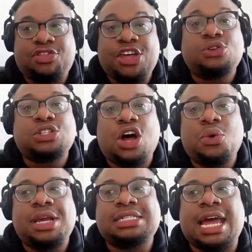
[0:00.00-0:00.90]
those
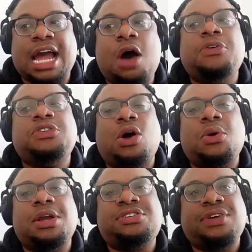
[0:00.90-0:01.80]
always like I always walk
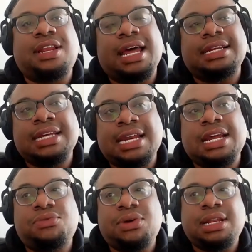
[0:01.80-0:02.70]
away just feeling like, dang,
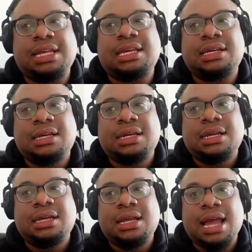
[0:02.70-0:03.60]
that really.
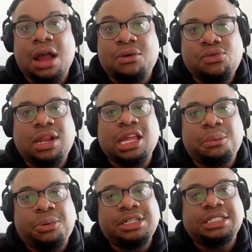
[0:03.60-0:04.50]
I really
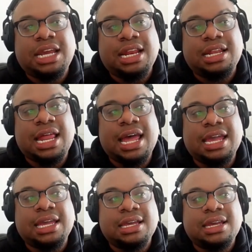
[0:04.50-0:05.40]
appreciated like